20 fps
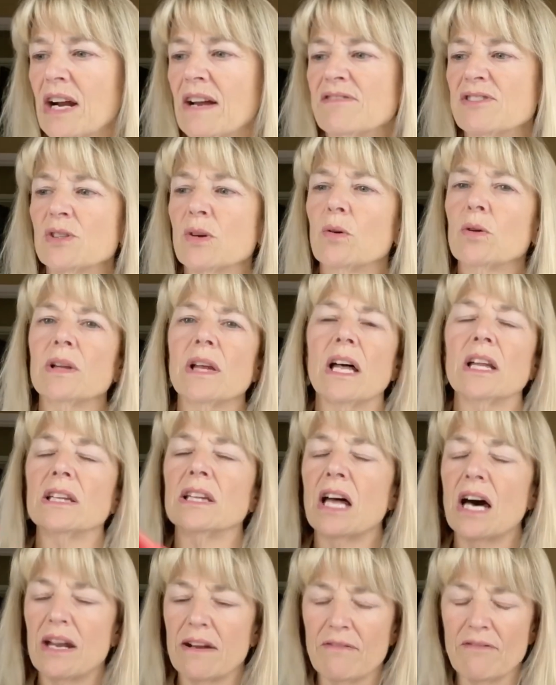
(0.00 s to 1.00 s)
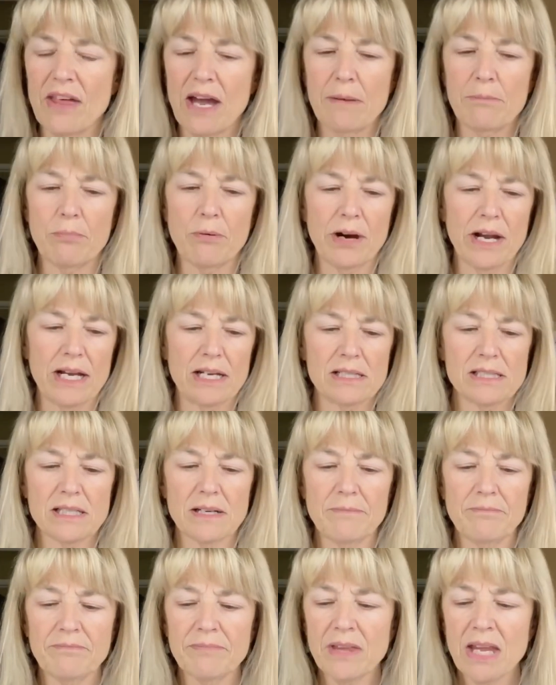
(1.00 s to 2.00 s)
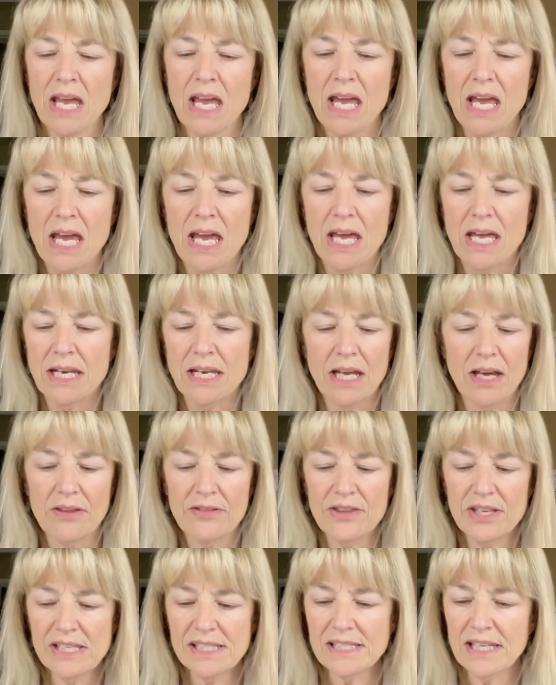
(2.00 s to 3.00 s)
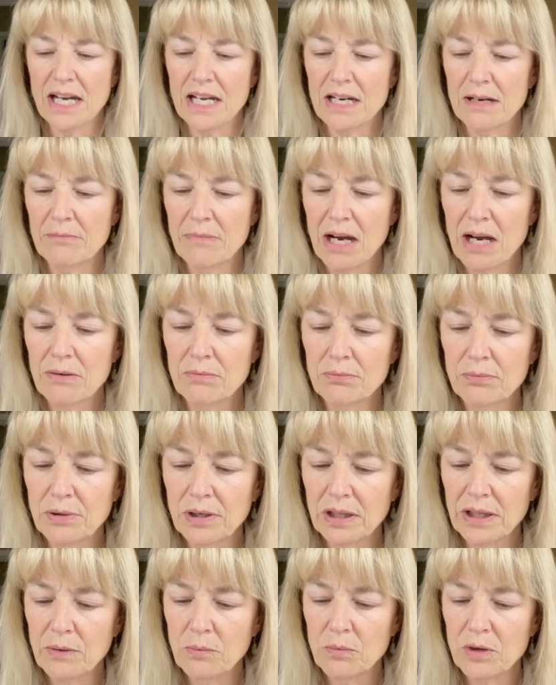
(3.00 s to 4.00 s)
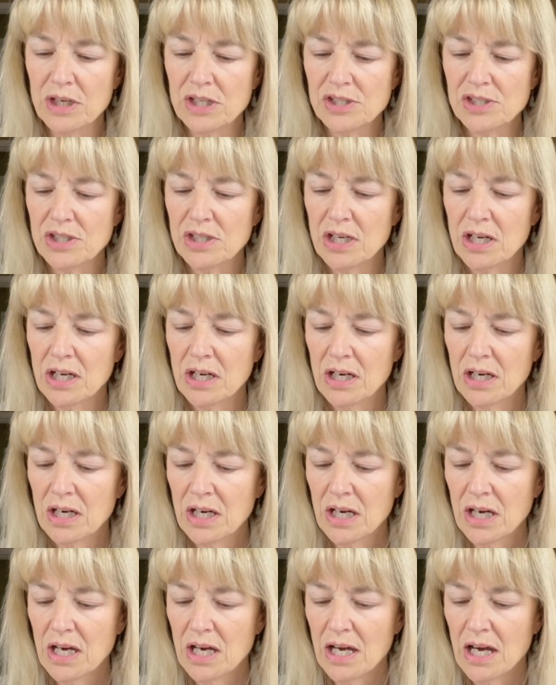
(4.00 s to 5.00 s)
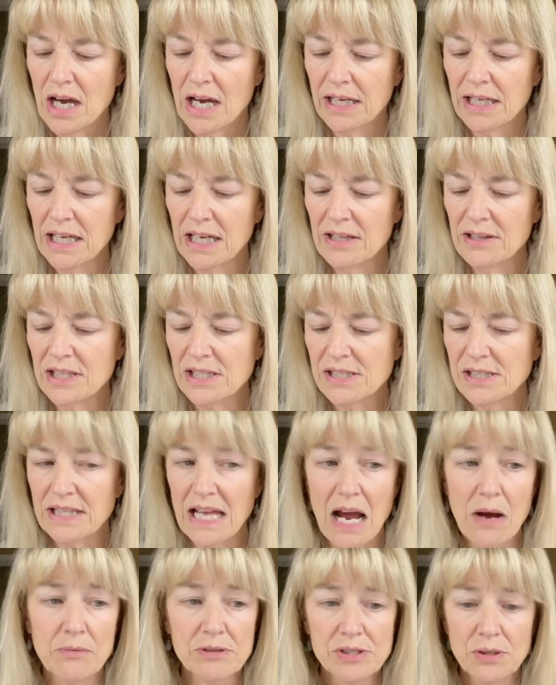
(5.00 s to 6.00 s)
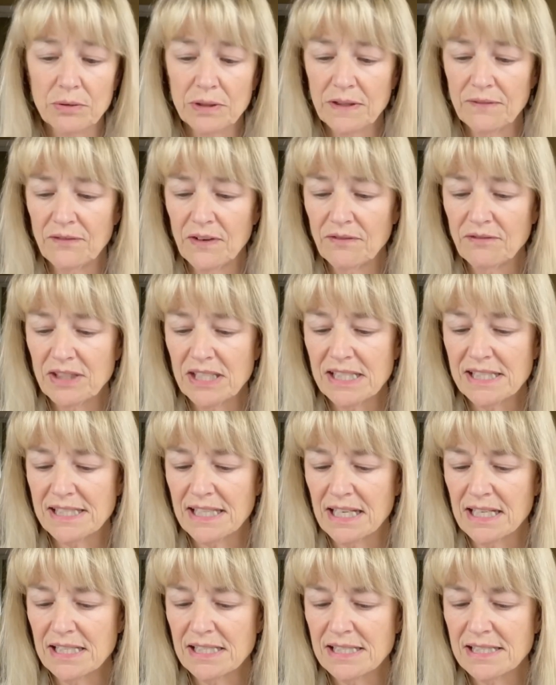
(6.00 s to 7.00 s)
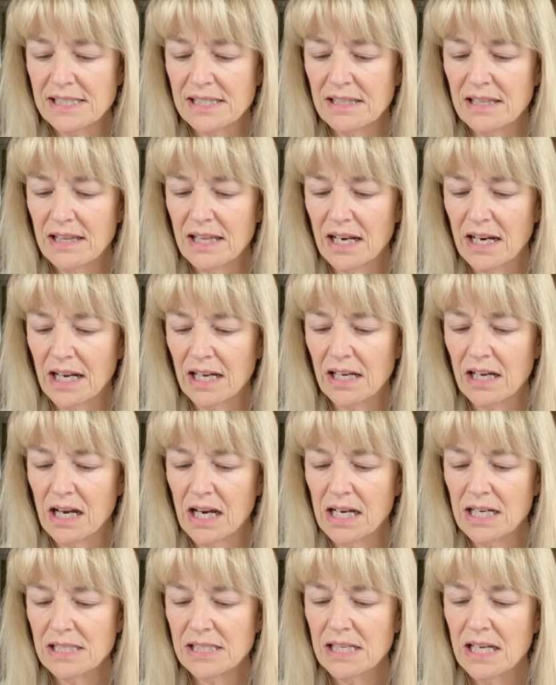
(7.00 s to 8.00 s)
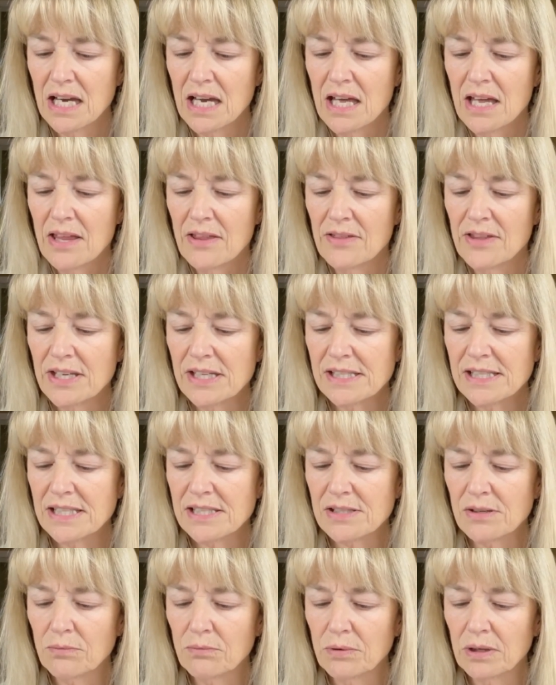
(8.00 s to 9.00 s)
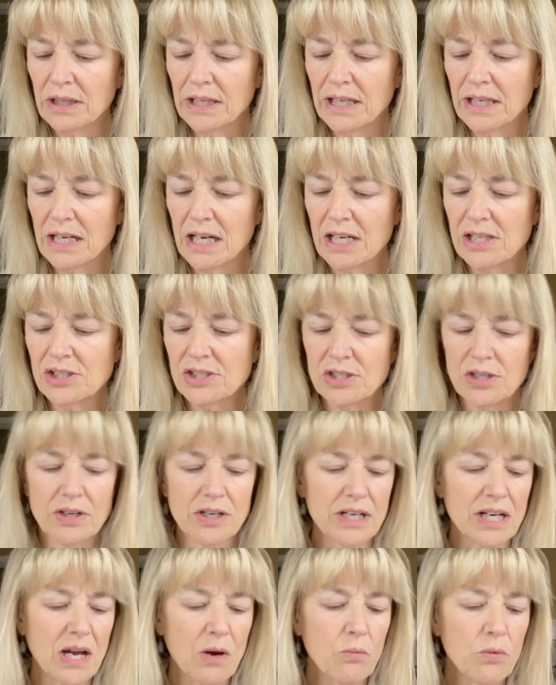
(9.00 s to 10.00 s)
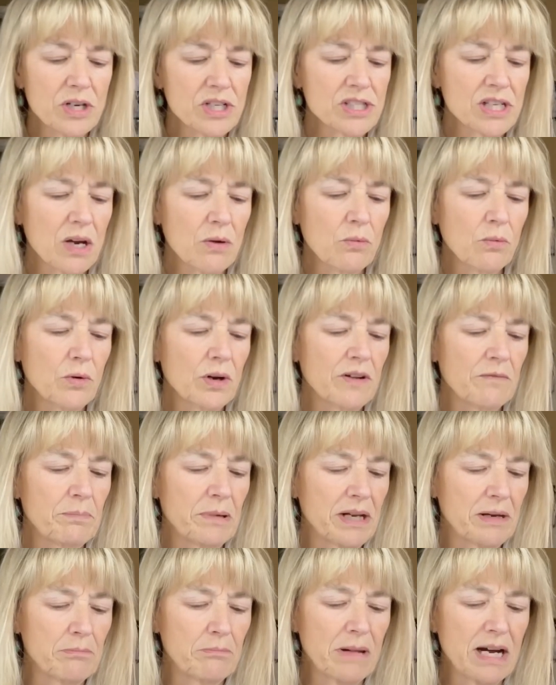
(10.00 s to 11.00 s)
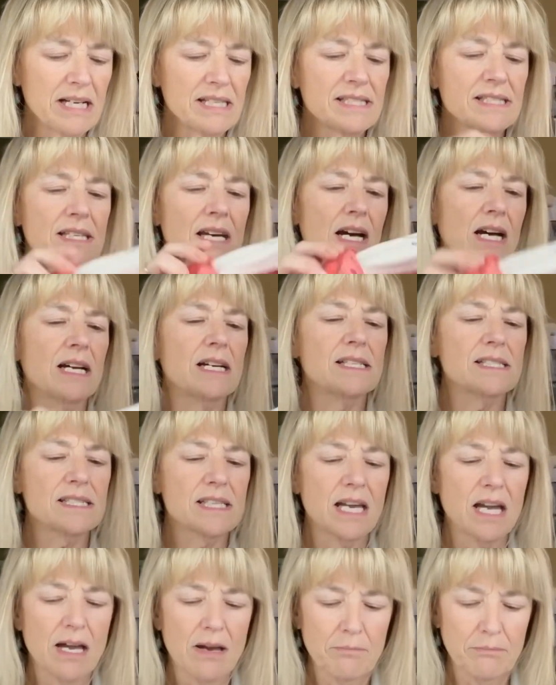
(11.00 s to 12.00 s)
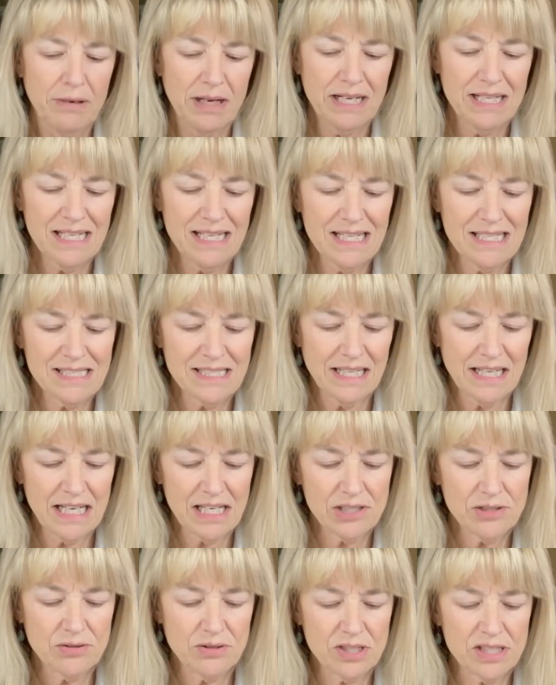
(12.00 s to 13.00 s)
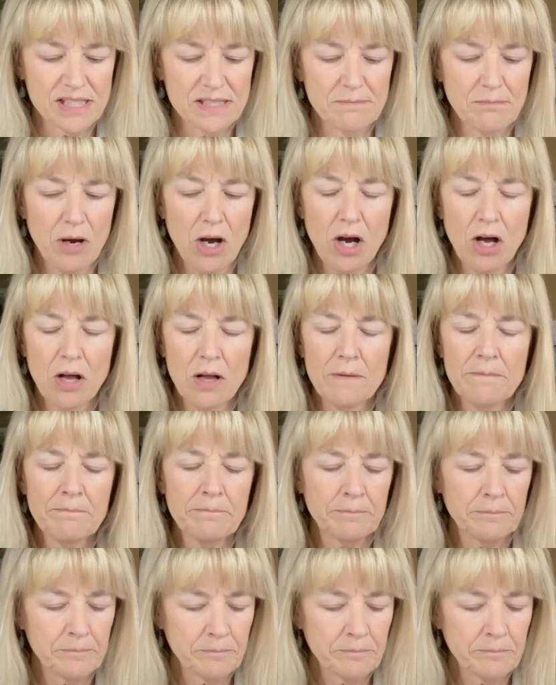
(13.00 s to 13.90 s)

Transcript: I've sold a lot of that brand. Now this item, I really wish, again, that was only 50 cents that I got. This is a really nice shirt, and I wish I would have been in my size, but it is an extra small.